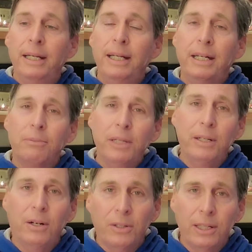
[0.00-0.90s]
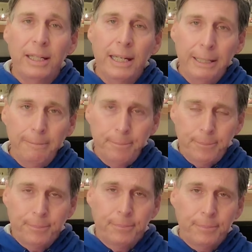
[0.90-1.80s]
Here we are again
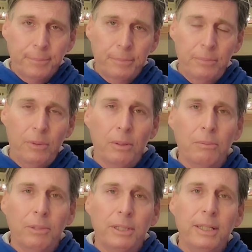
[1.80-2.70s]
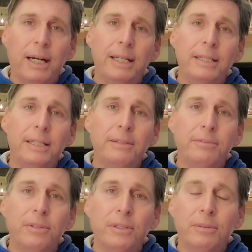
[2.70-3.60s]
with the idea
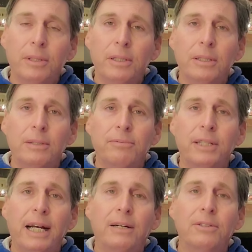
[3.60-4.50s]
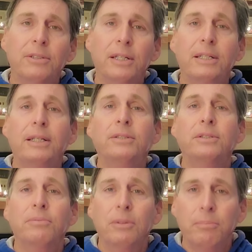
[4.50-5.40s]
of tariffs in
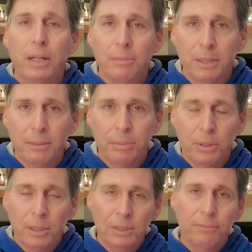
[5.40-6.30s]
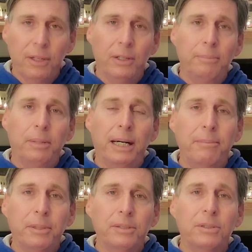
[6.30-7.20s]
this Republican Party. It's a very
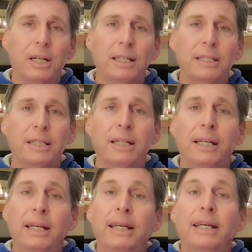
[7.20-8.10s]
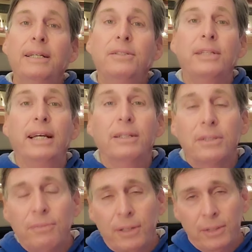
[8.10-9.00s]
populist idea. It
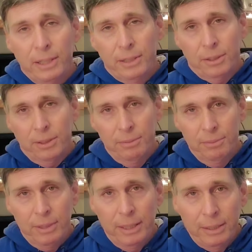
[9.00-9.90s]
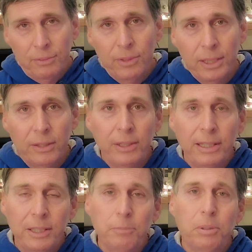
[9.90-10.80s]
sounds very good in theory,
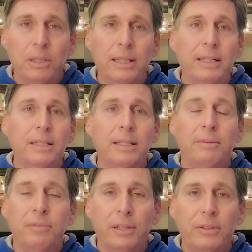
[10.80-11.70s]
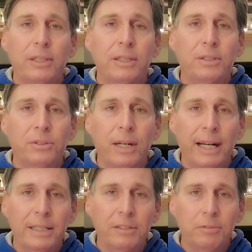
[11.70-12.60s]
and it's politically very
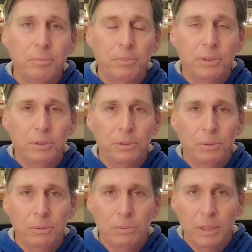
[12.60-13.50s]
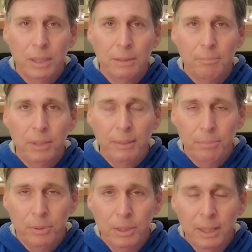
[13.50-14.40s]
attractive to
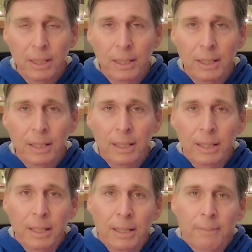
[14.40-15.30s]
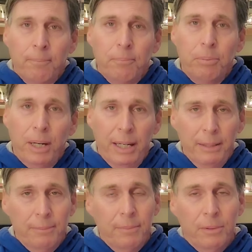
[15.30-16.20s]
people.
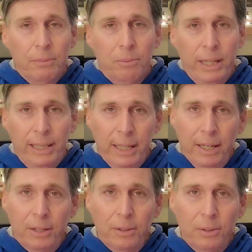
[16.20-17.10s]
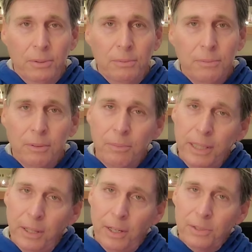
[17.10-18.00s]
But we know that
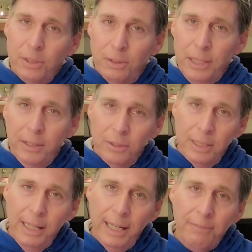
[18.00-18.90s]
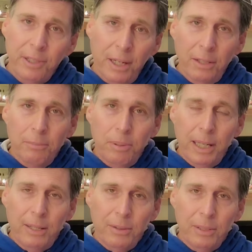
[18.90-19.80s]
we also eerily have another
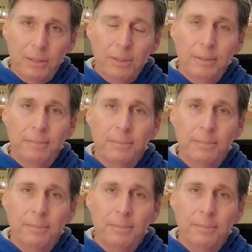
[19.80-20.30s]
parallel.